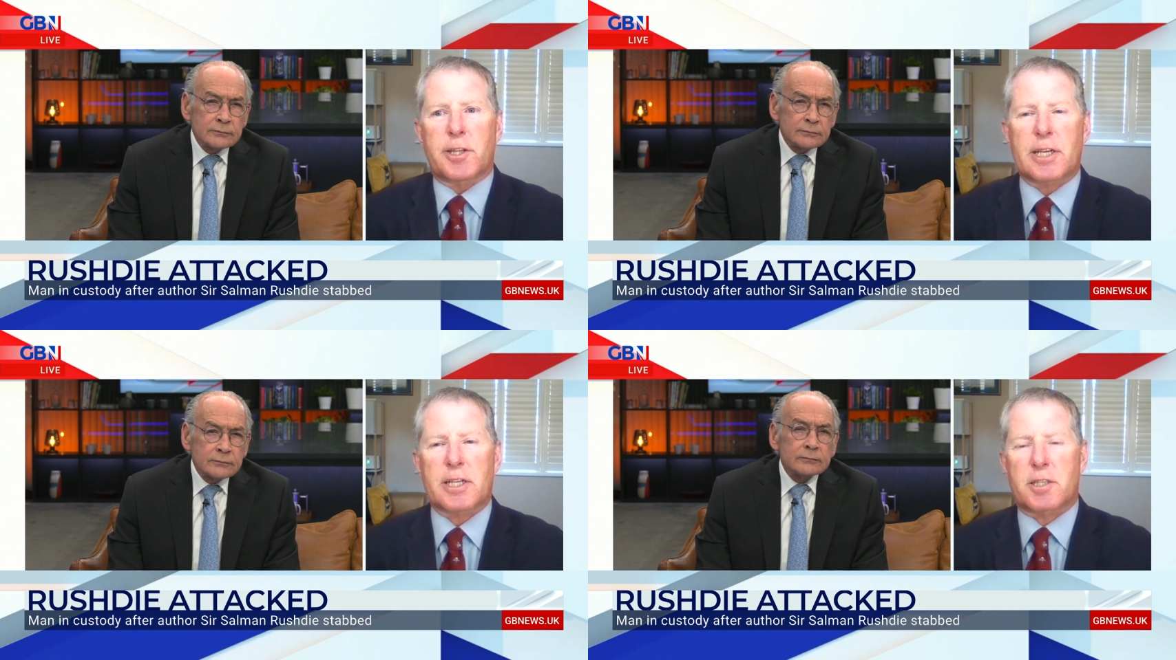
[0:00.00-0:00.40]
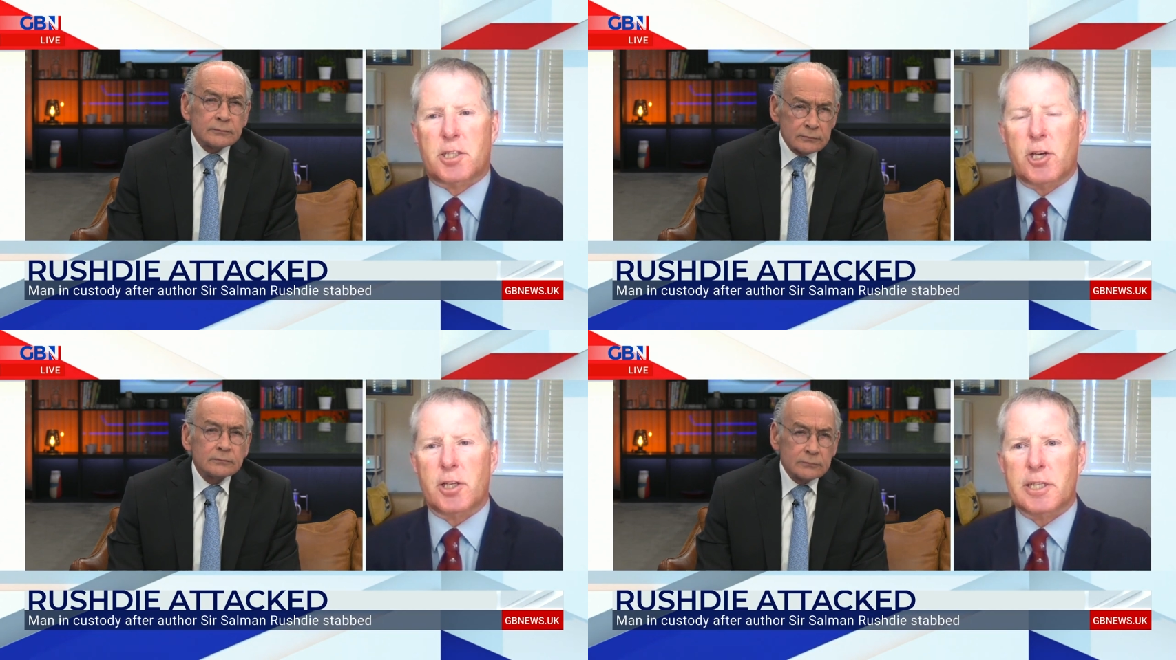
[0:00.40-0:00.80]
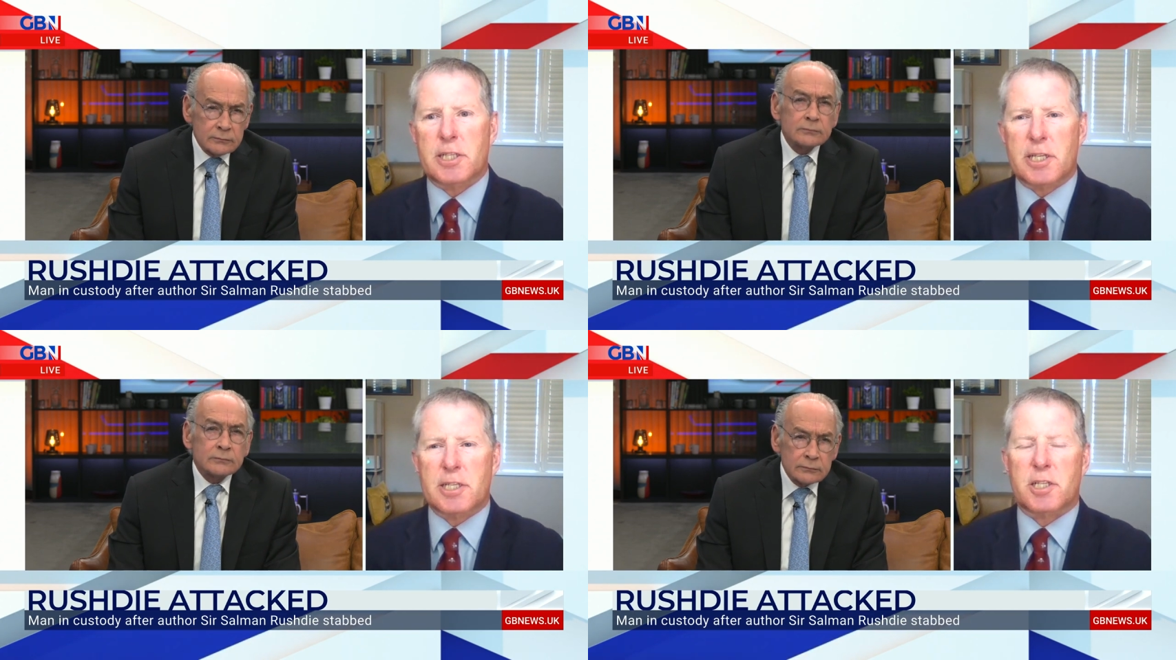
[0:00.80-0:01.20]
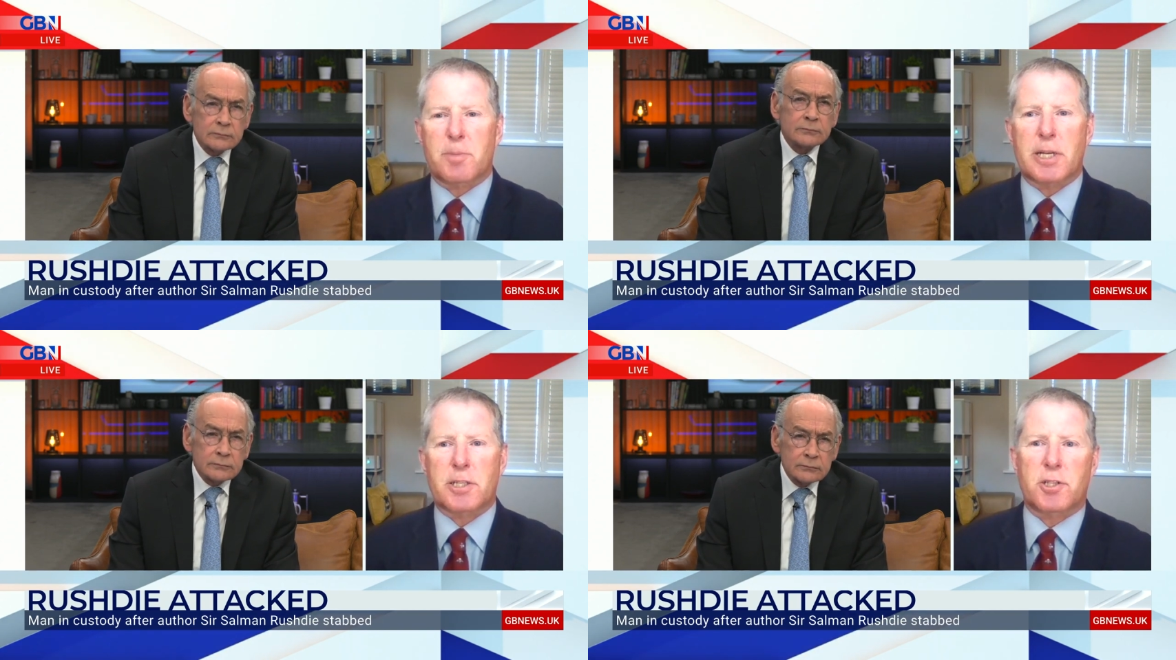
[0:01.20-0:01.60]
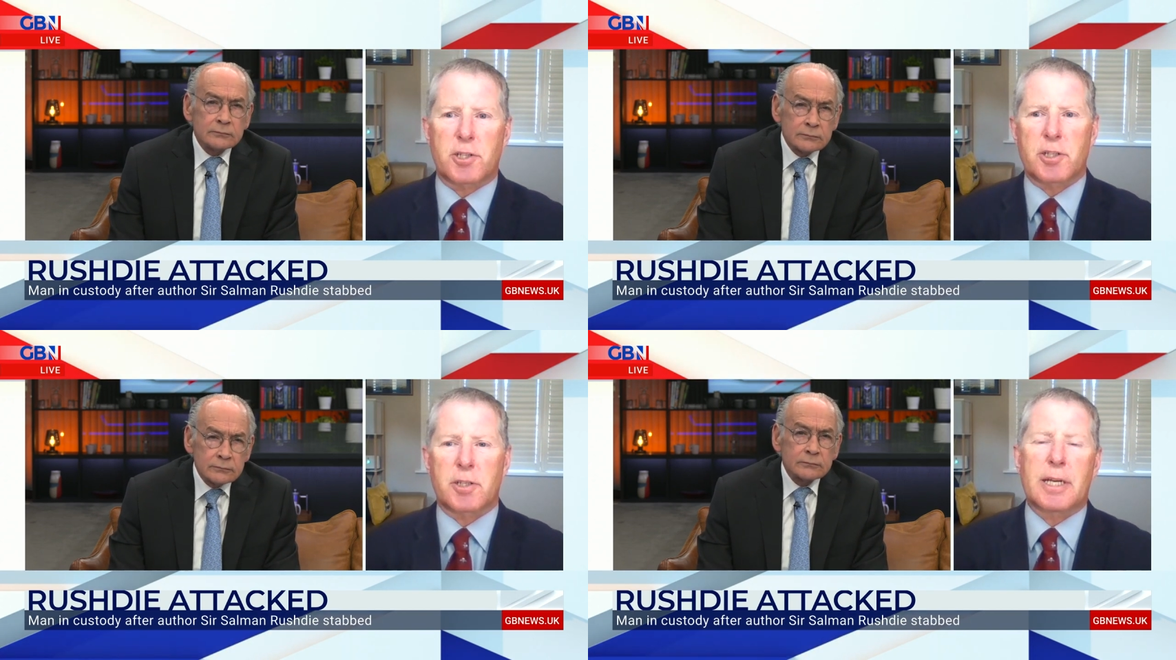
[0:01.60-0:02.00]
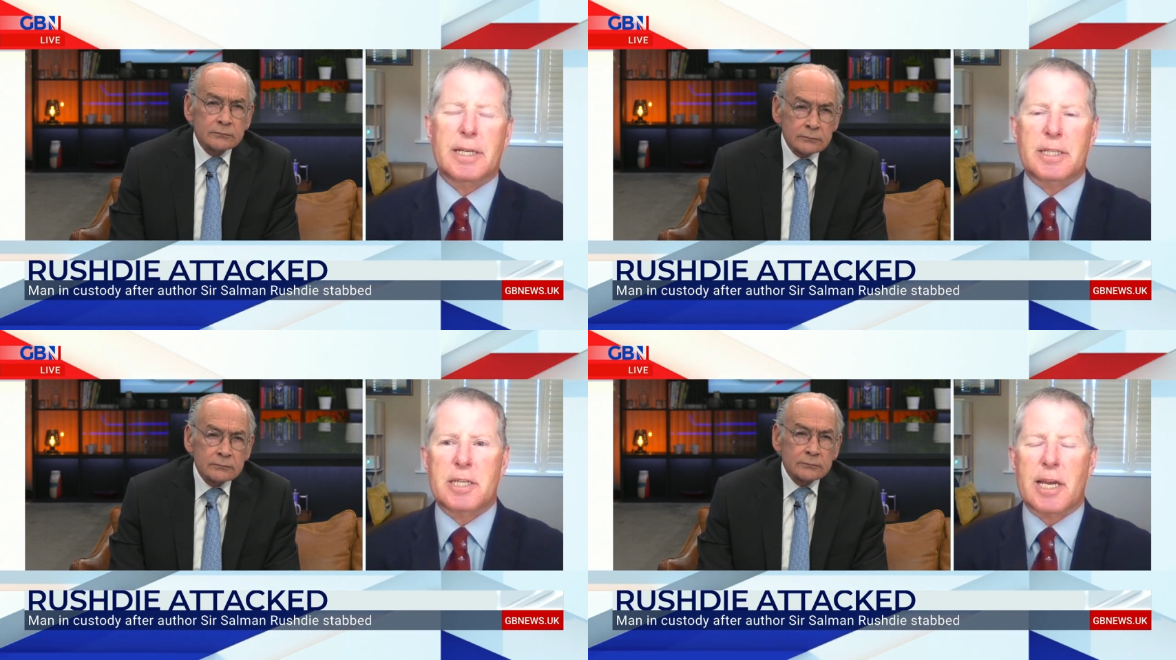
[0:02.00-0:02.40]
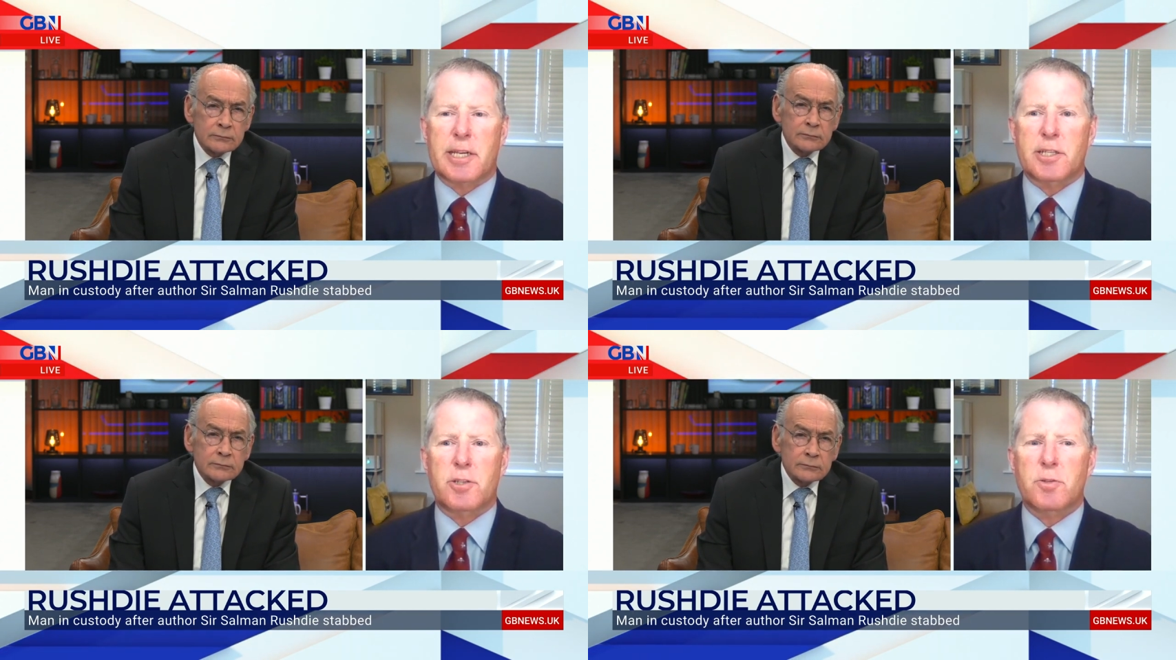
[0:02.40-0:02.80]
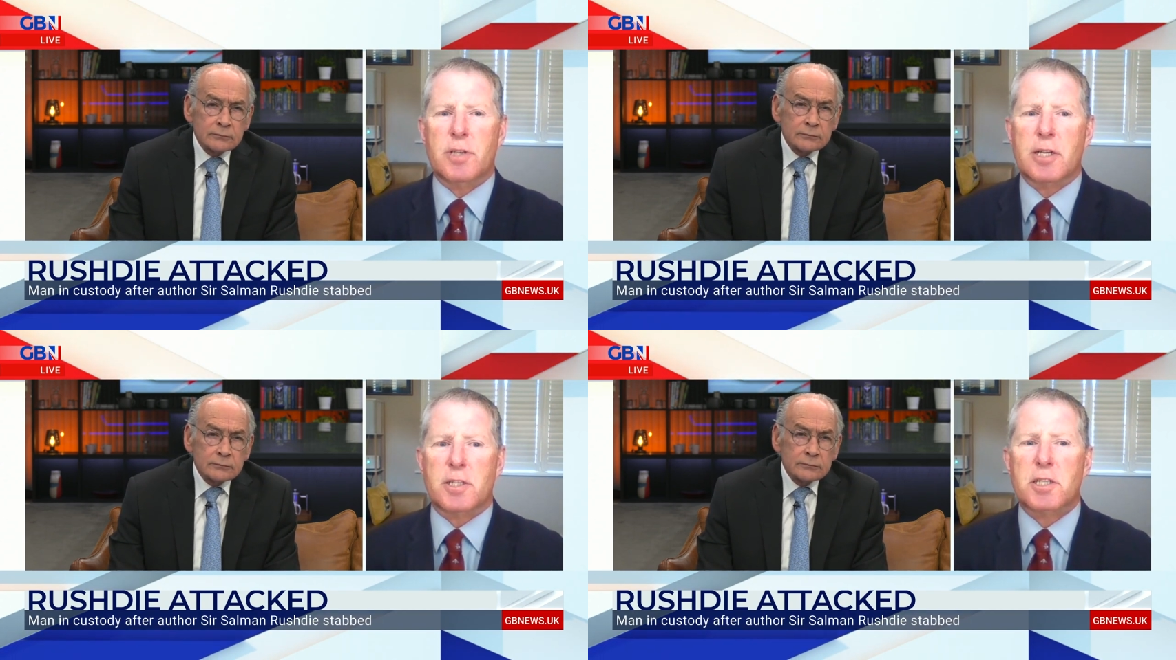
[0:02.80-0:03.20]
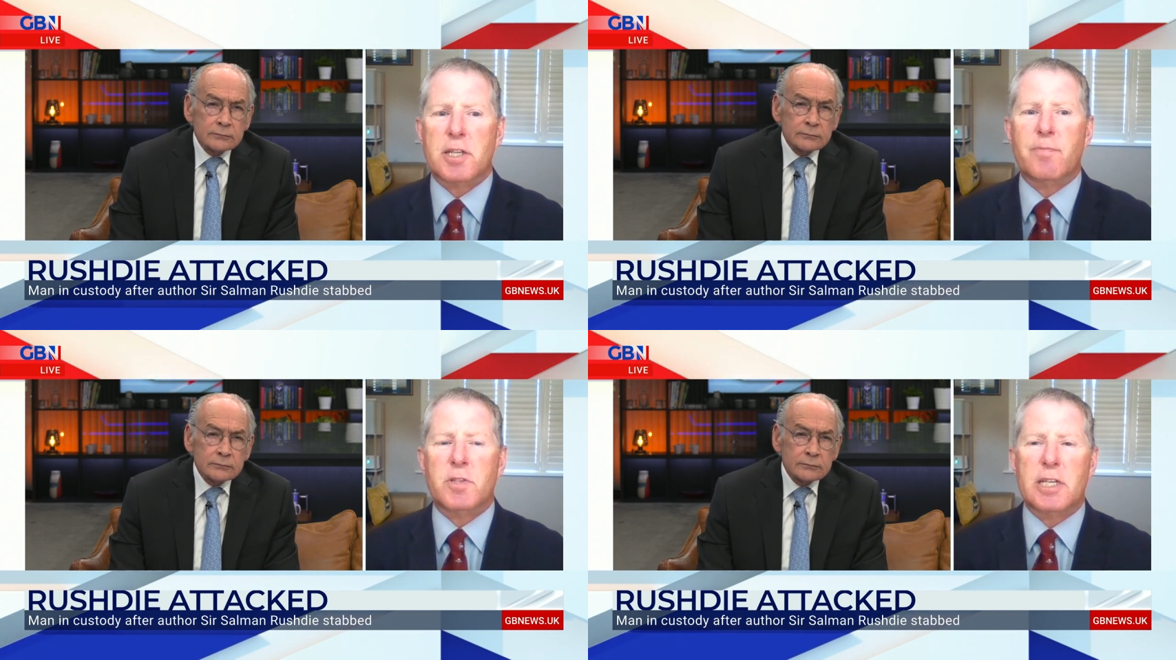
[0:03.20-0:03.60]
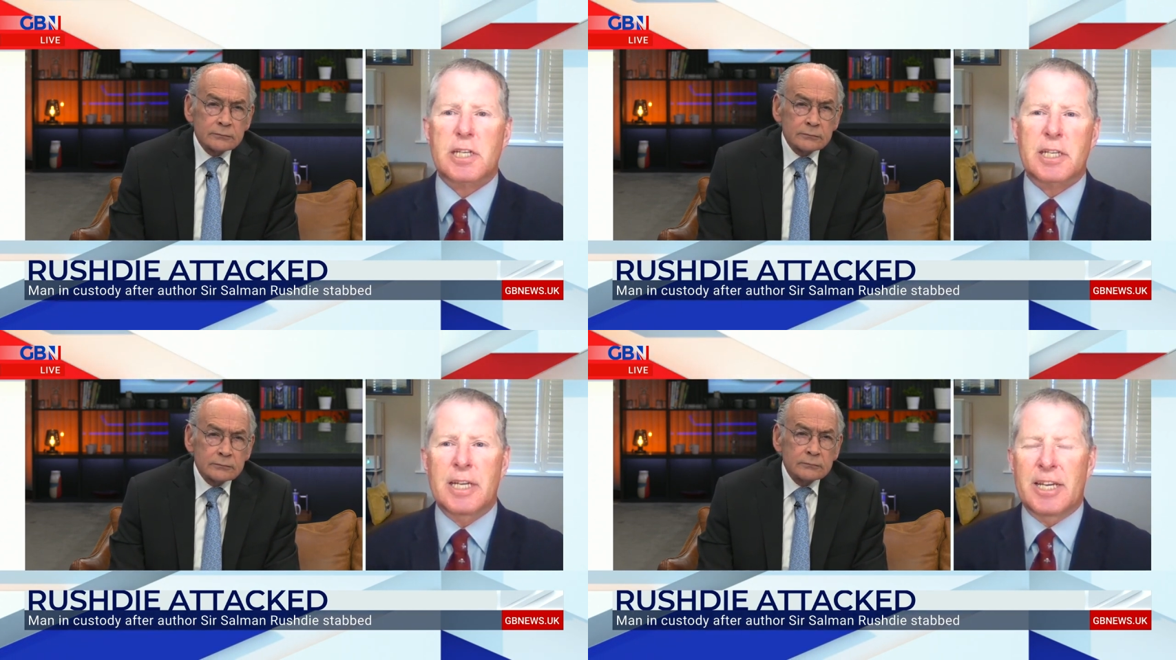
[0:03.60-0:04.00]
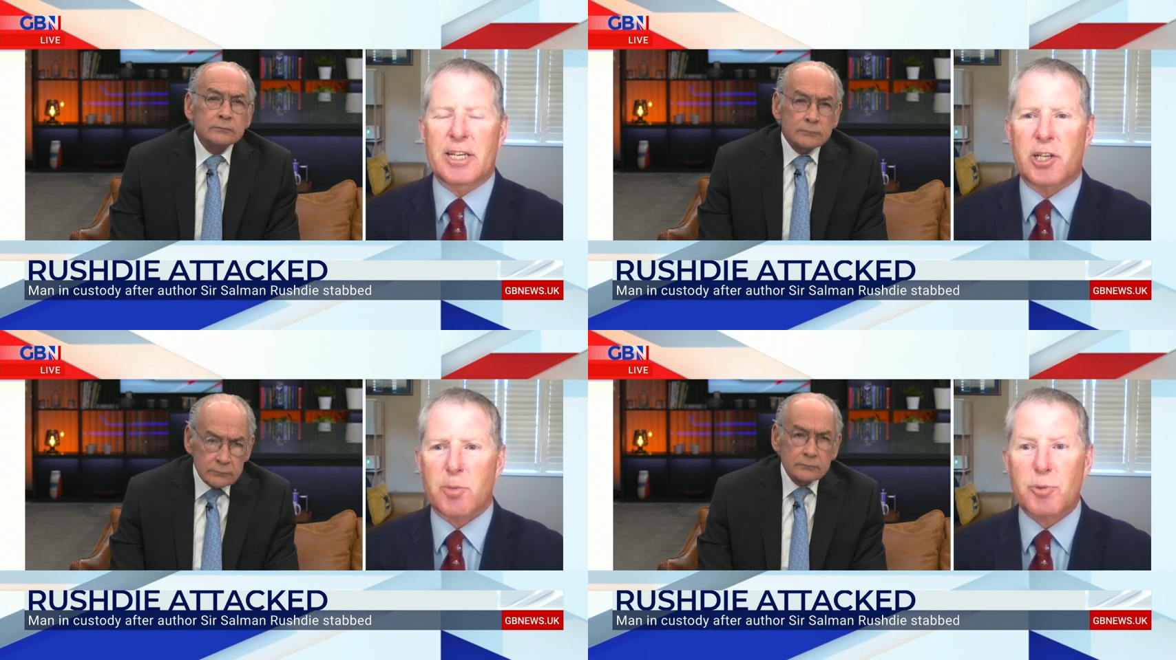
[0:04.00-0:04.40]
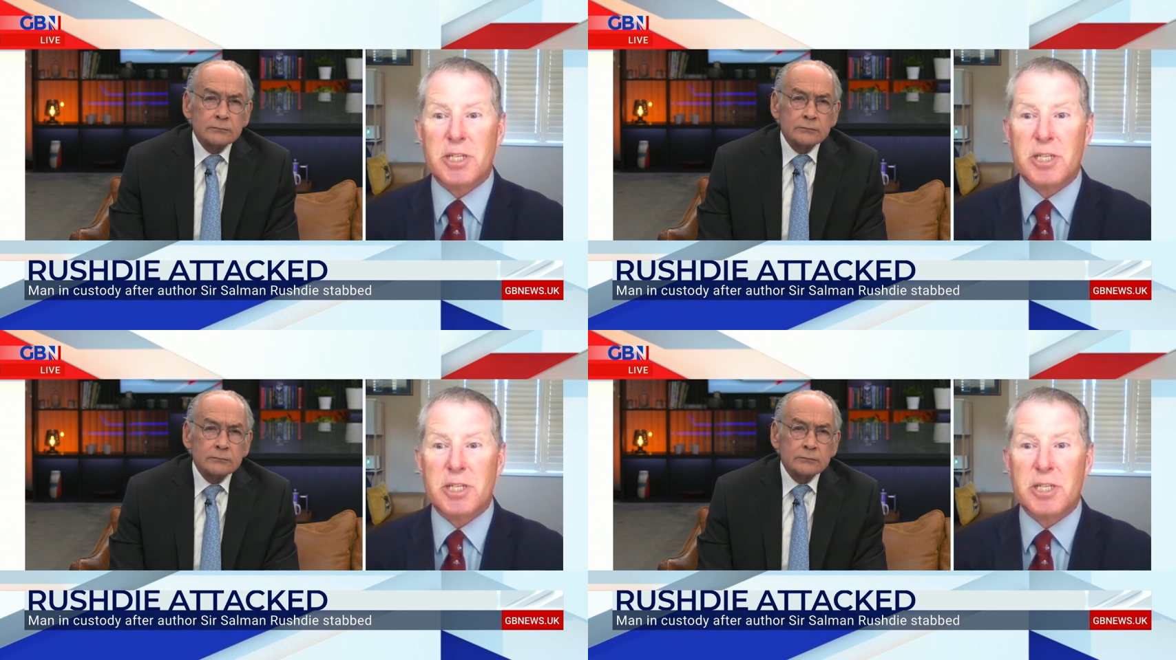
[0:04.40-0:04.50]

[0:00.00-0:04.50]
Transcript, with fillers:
Speaker 1: and I think certainly since the Manchester uh, attack in 2017, you know,